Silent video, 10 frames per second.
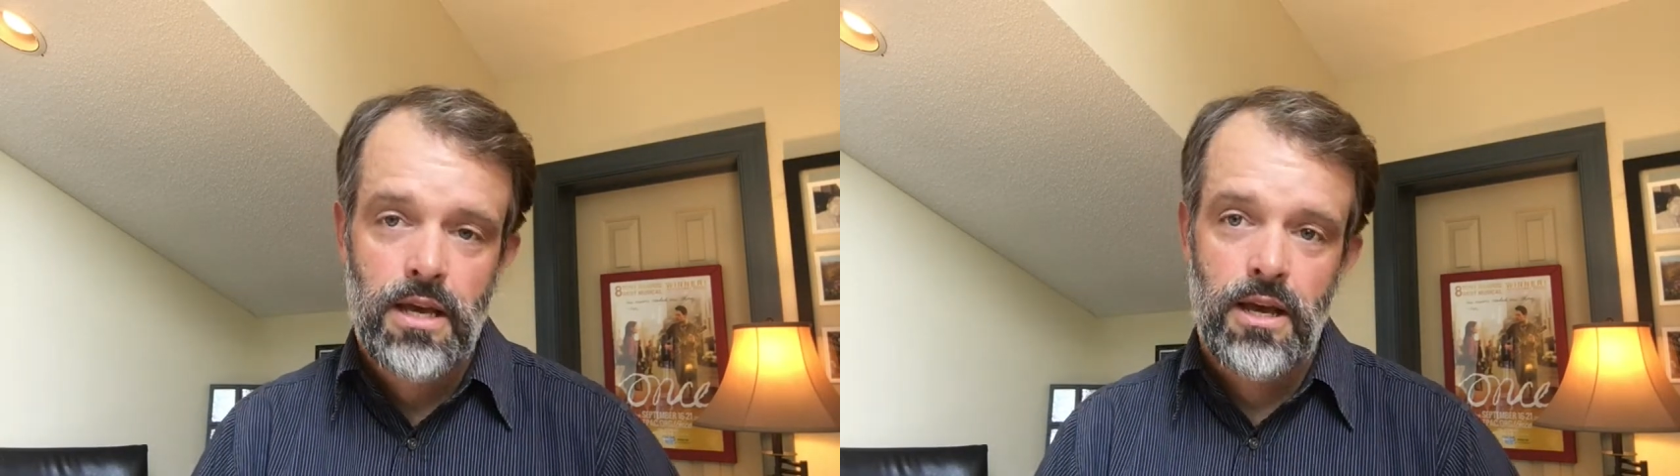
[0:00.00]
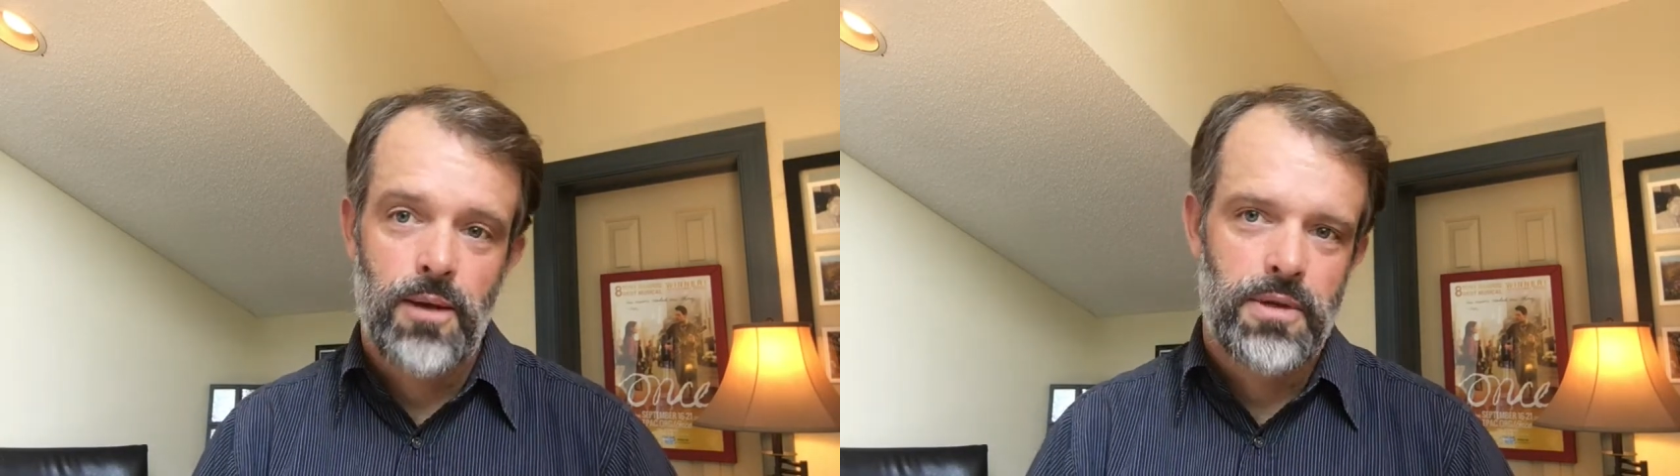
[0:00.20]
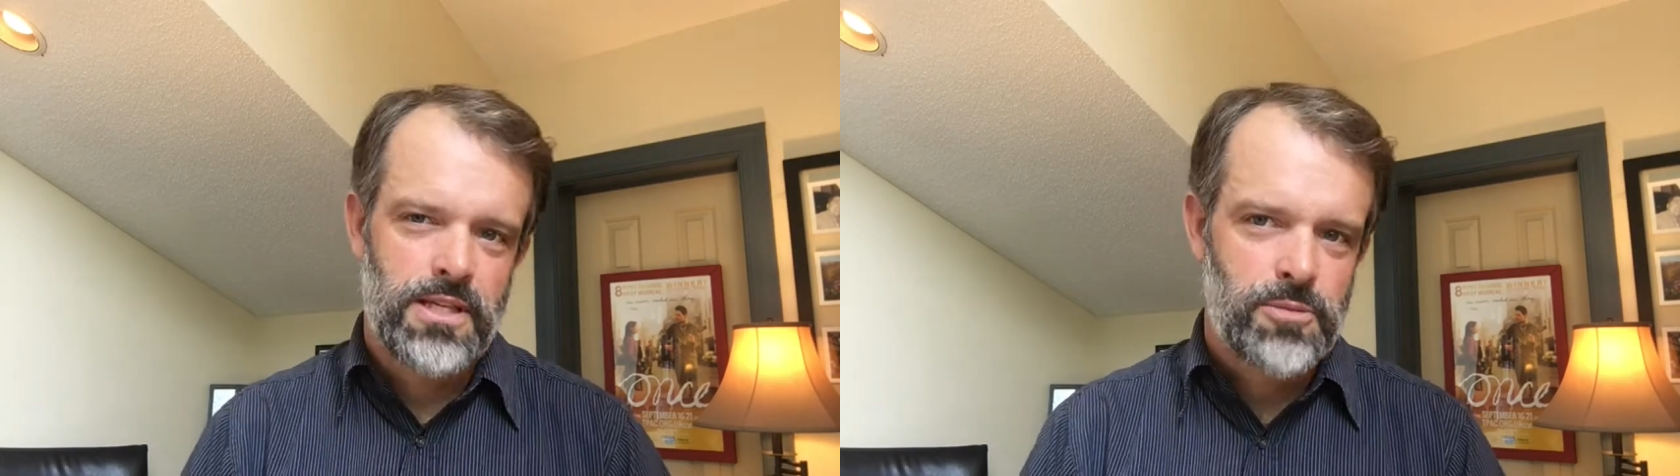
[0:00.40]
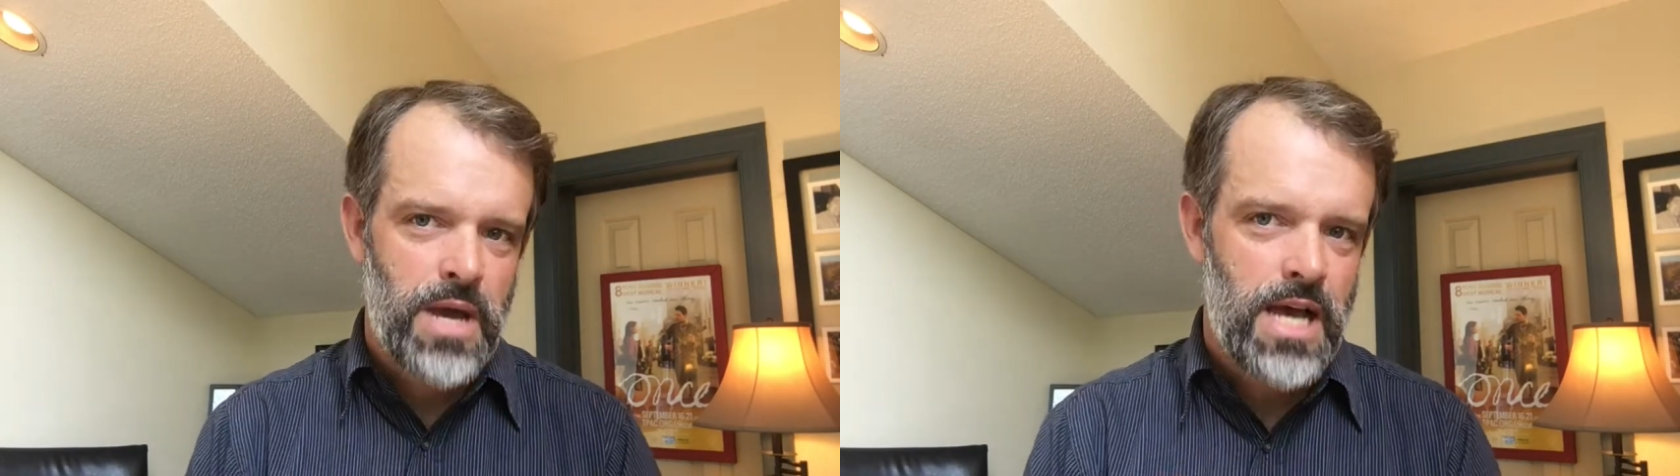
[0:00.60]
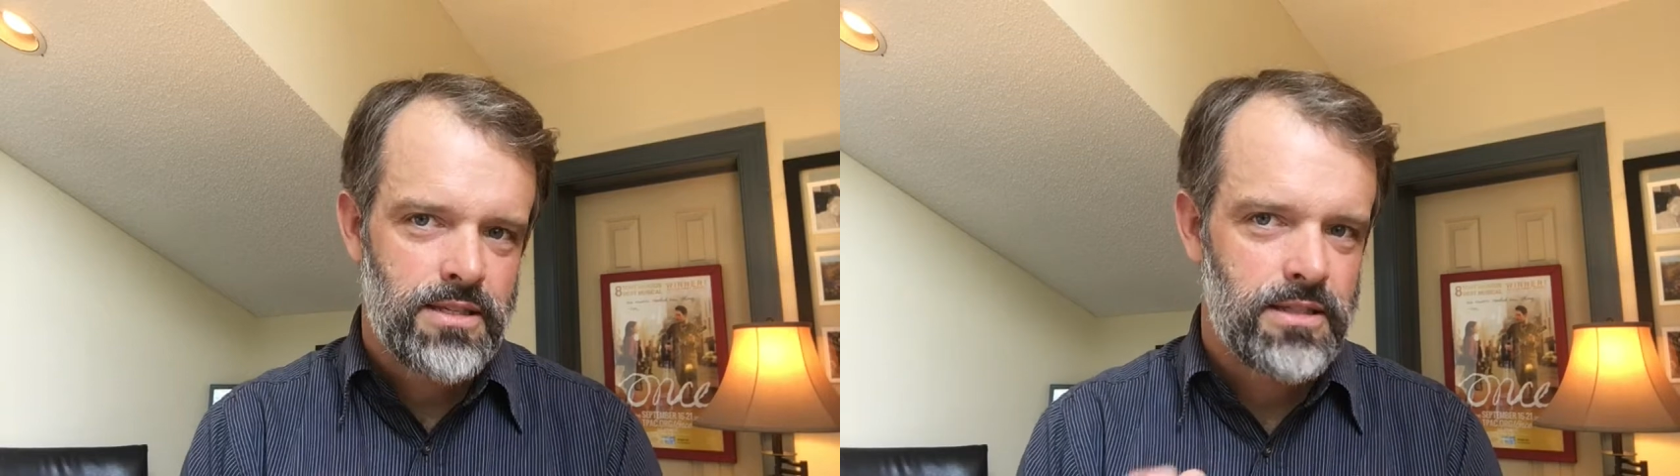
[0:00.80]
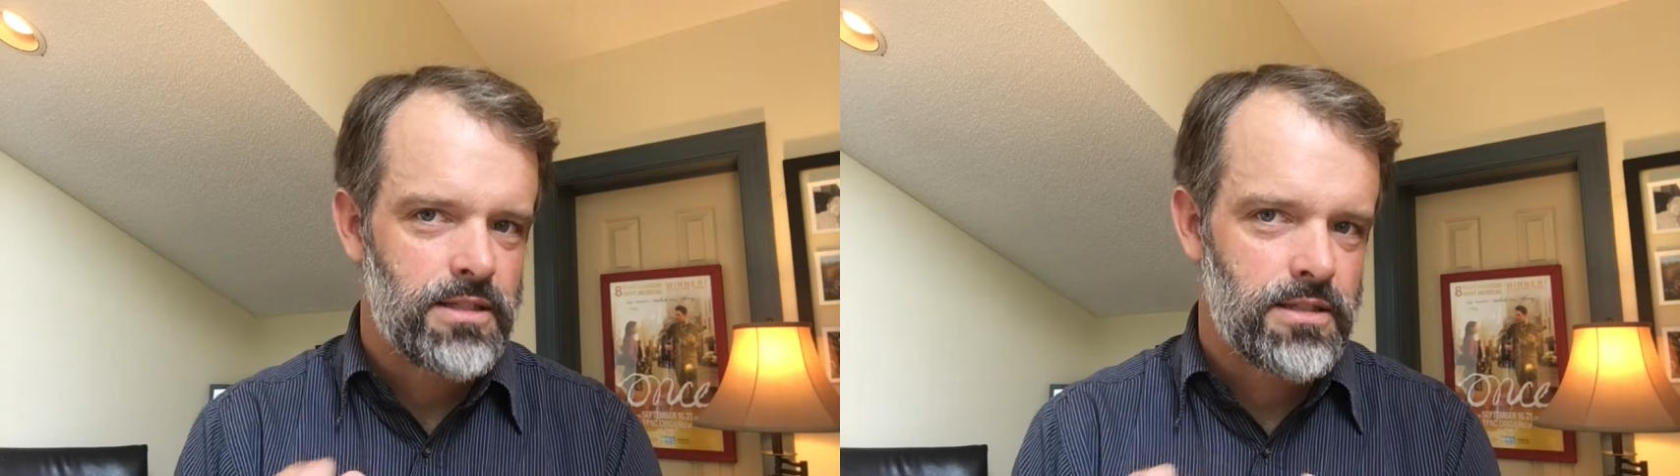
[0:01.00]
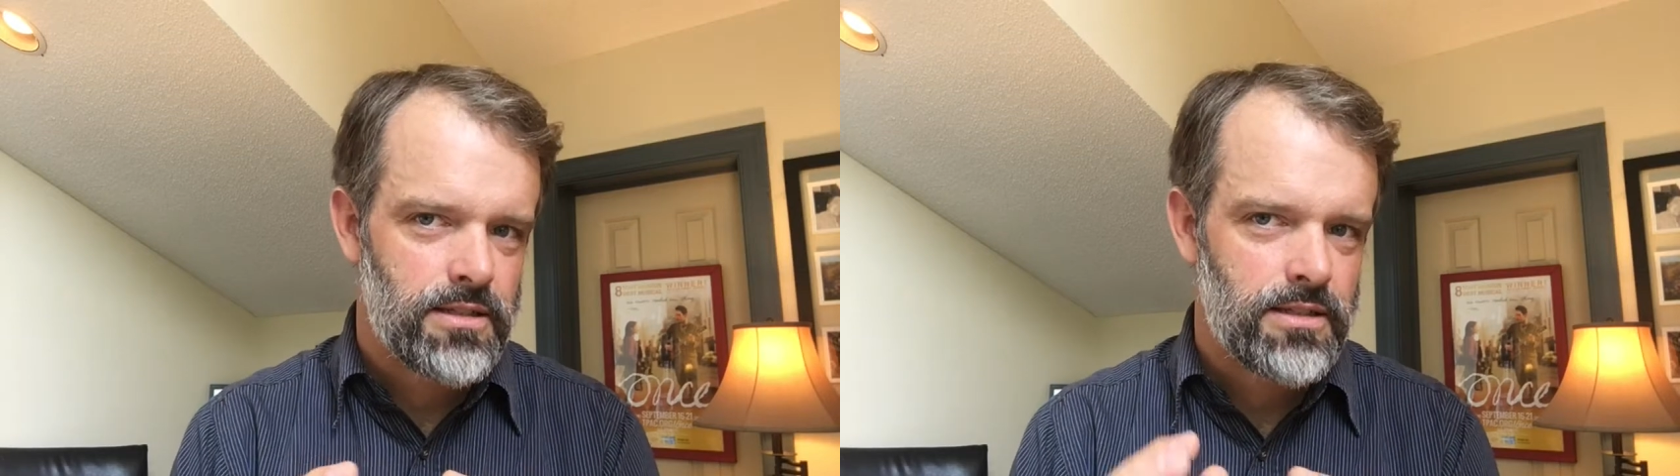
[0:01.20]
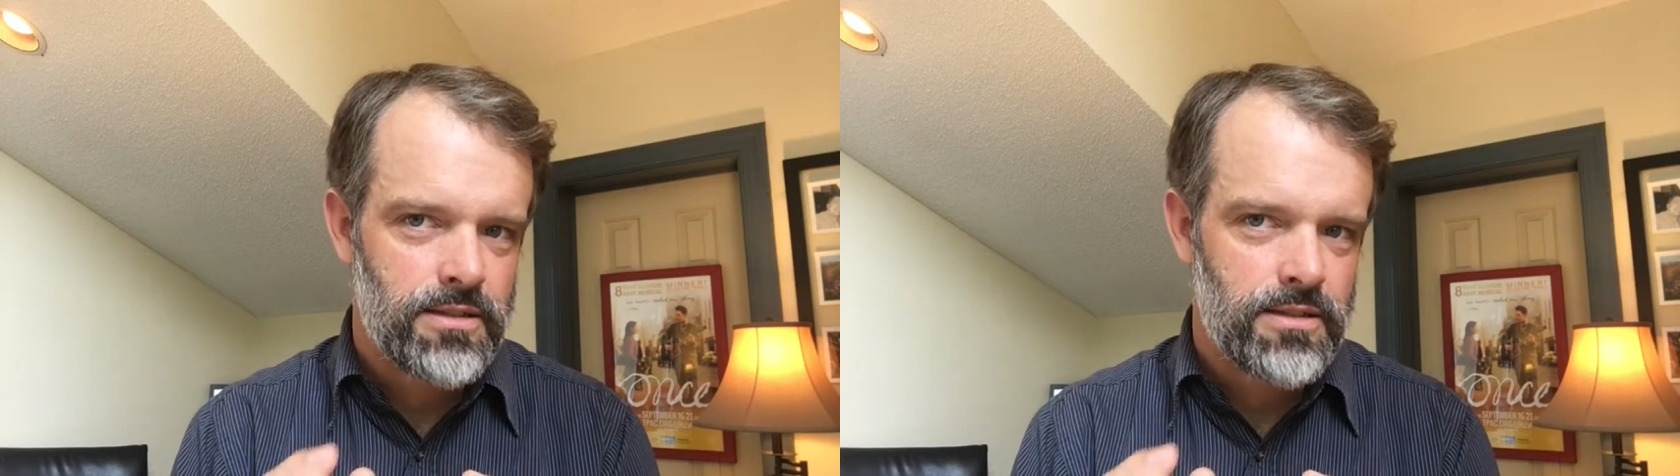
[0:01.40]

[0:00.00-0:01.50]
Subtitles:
And this passage is